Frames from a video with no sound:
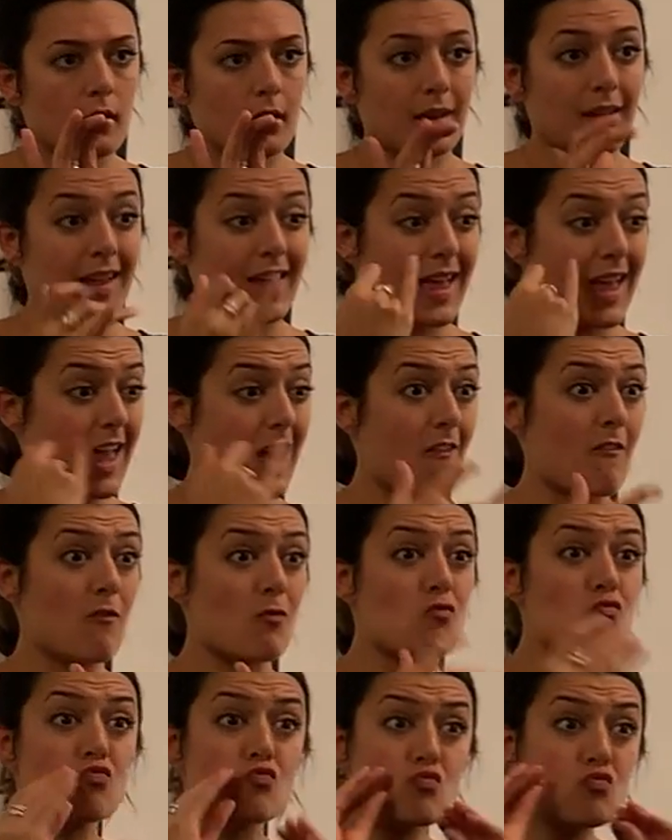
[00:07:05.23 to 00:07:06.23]
you're in
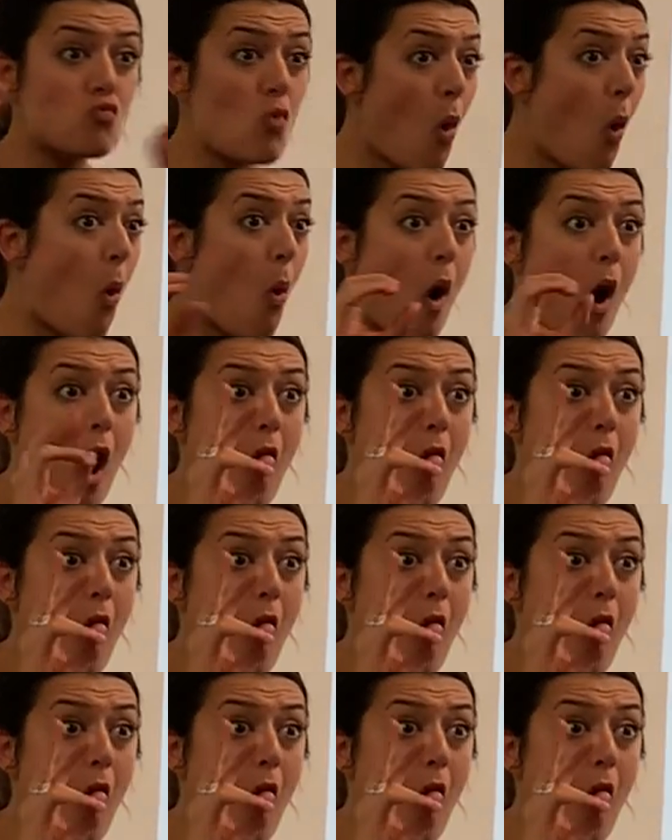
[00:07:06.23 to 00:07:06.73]
deep doo-doo.